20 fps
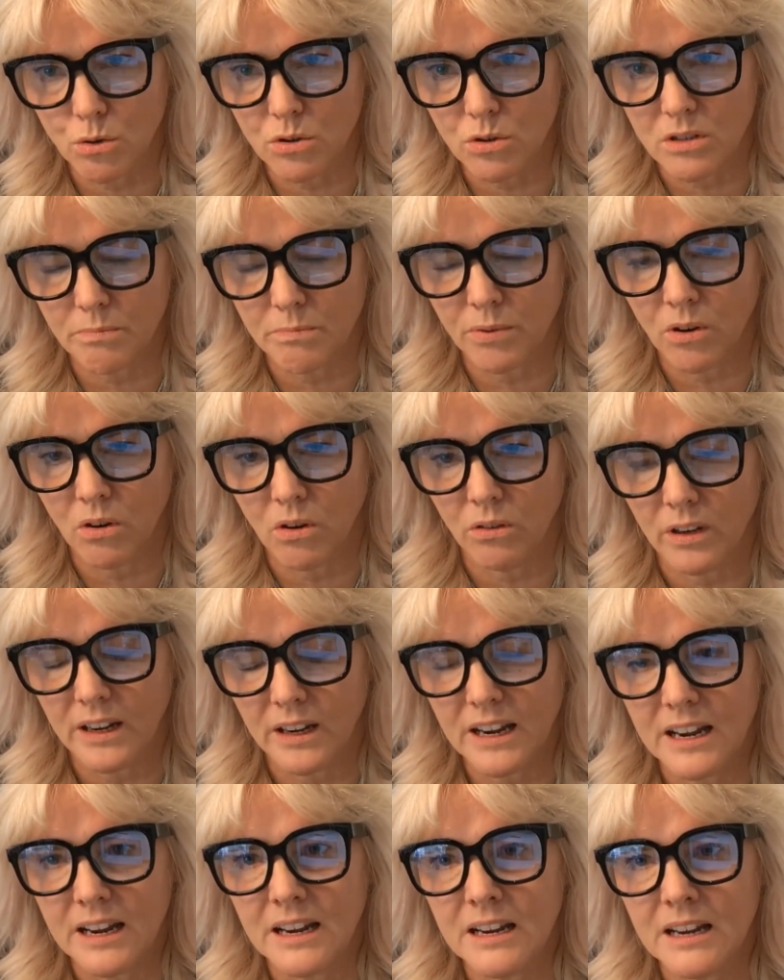draws
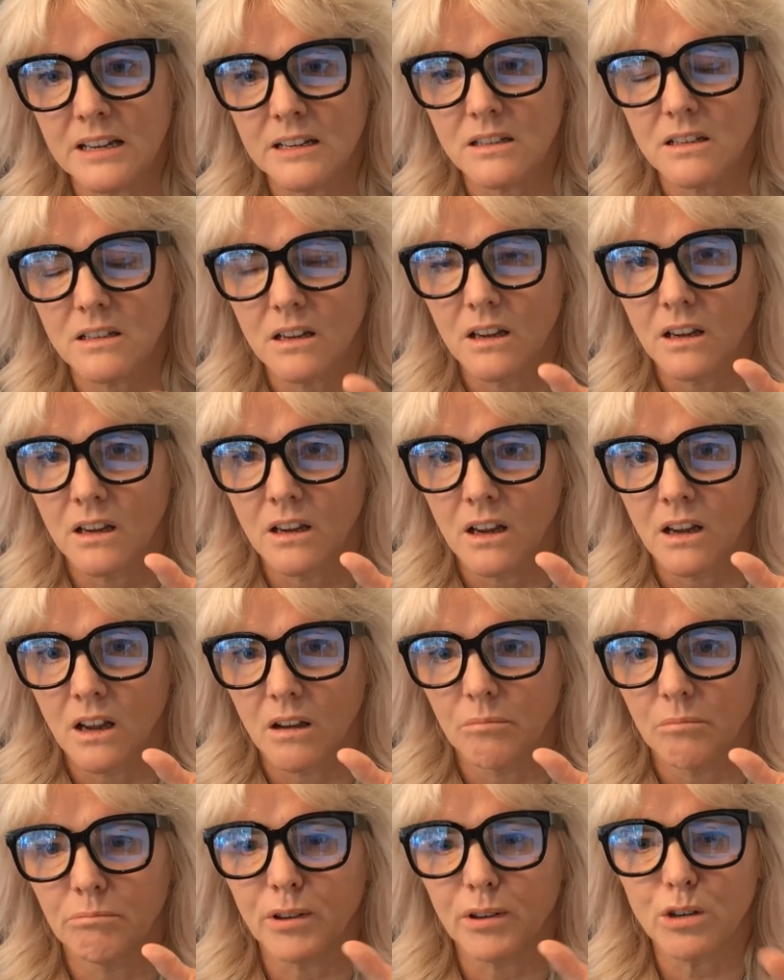upon, is
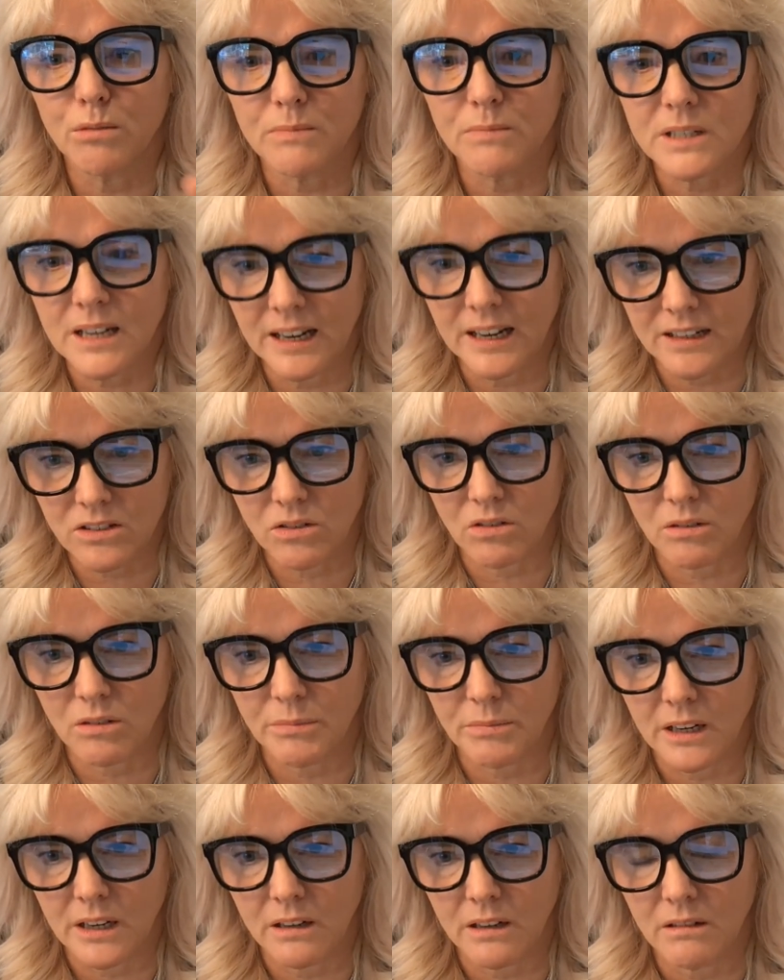Bloom's
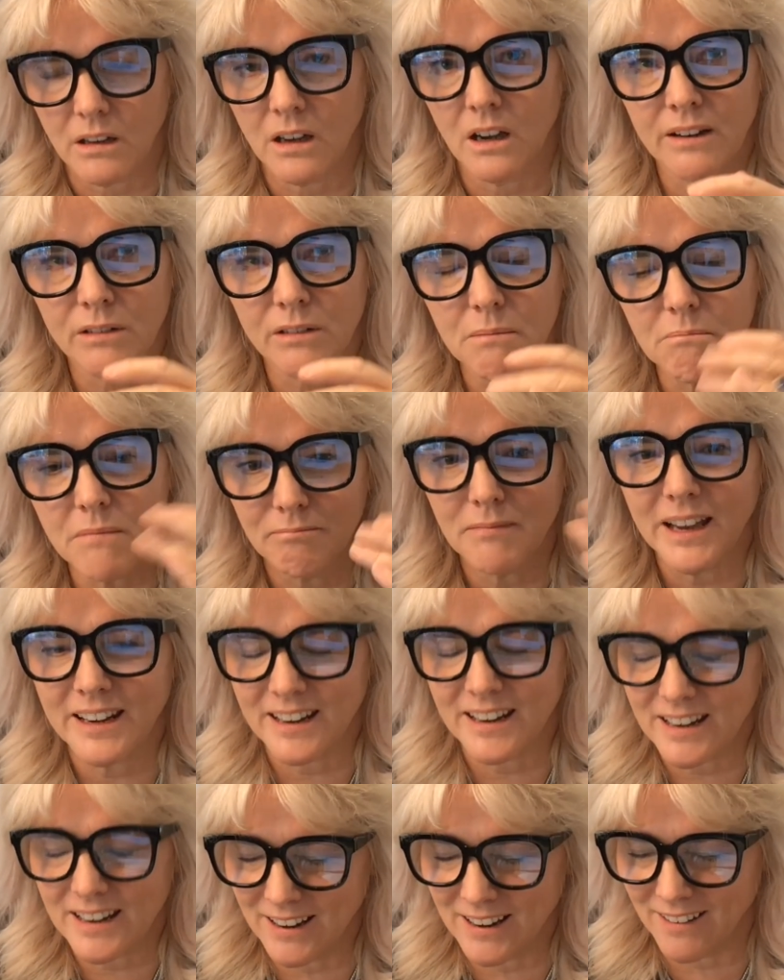taxonomy. There are
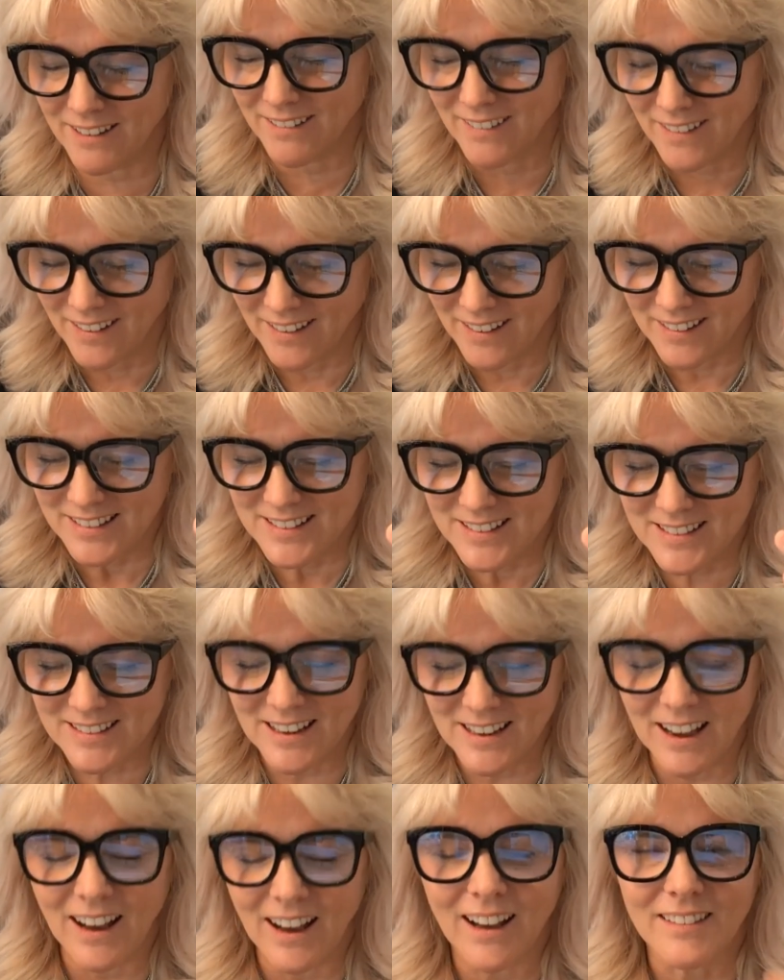many
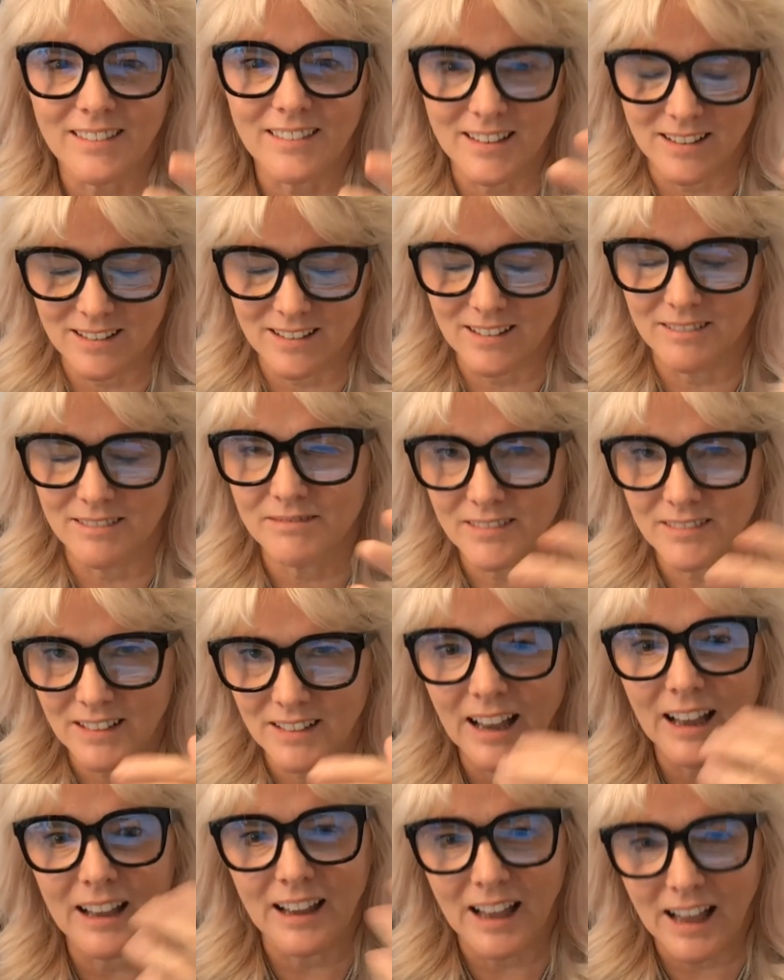other
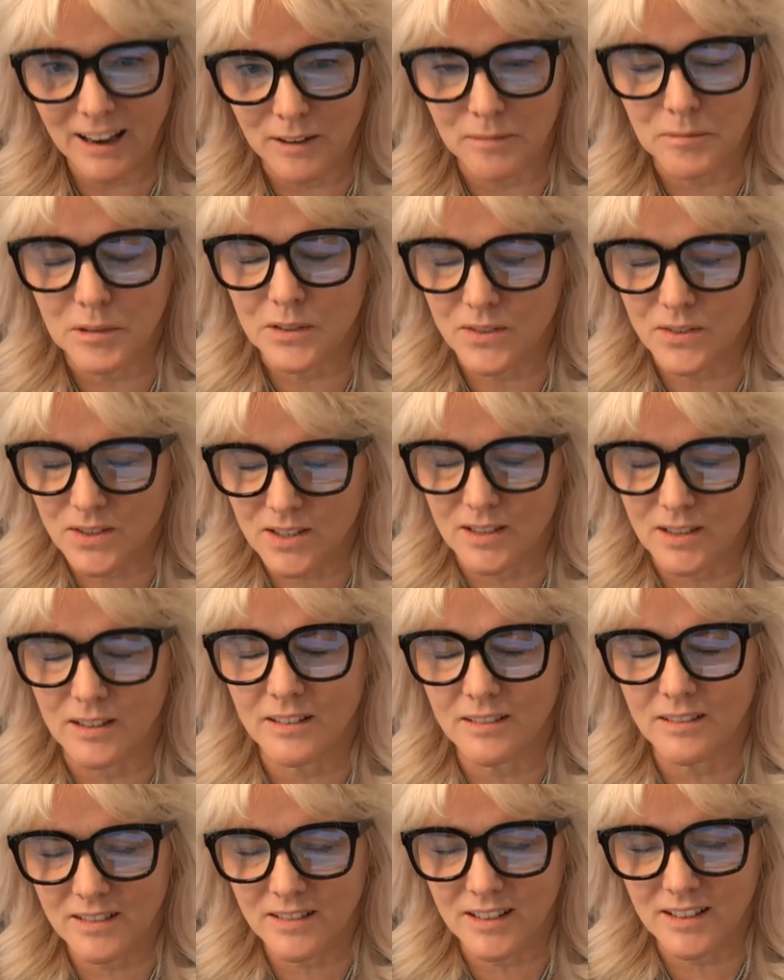elements that